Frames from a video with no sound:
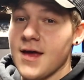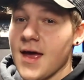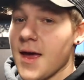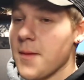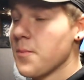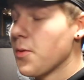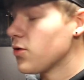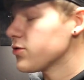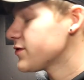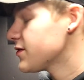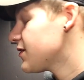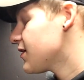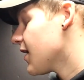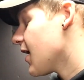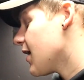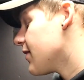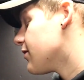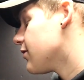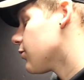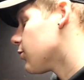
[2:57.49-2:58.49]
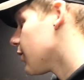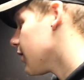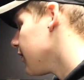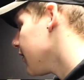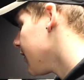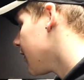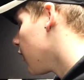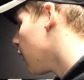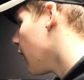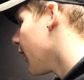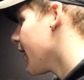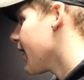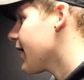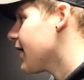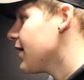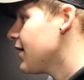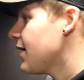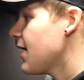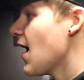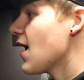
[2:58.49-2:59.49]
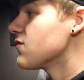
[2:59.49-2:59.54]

It bolted together really quick.